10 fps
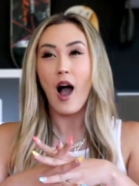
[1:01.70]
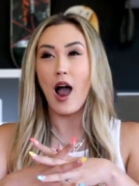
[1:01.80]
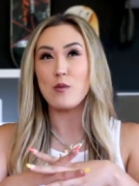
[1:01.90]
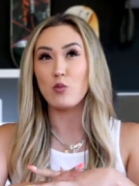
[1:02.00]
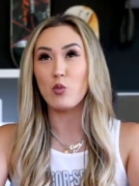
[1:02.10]

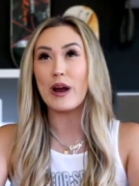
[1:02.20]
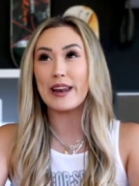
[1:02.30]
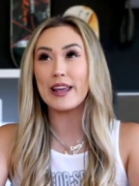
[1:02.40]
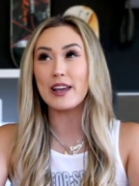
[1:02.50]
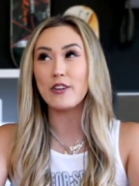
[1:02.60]
I'm
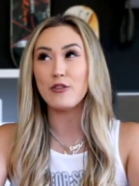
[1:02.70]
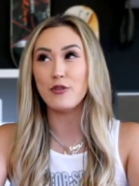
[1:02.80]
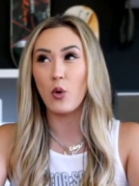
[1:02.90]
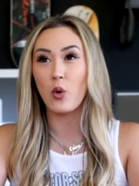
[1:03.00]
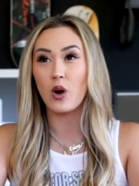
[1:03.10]
waiting
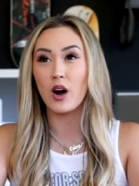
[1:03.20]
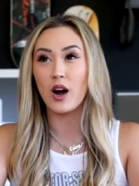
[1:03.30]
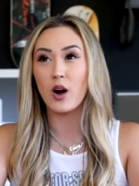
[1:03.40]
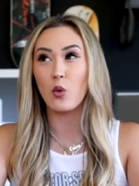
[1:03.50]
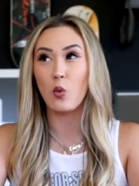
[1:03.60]

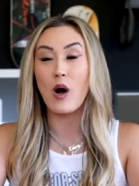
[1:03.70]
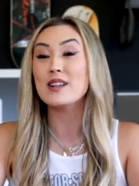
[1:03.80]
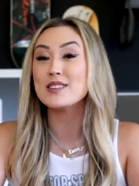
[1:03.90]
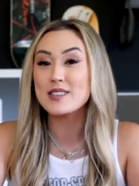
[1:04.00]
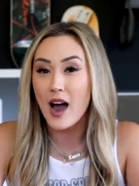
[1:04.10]
for
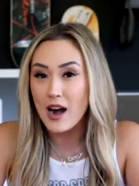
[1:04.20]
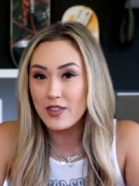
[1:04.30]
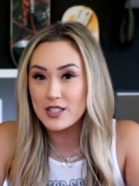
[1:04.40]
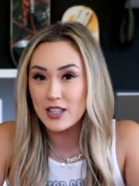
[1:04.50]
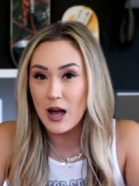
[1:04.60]
one side
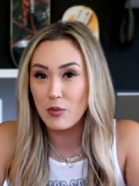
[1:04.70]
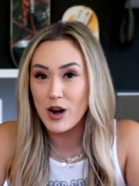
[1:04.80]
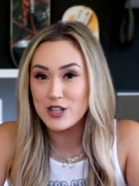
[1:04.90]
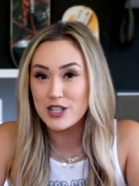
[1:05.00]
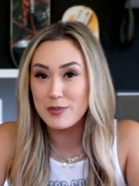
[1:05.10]
of this
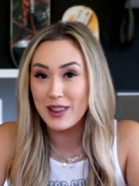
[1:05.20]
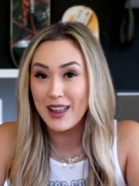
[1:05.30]
collaboration to be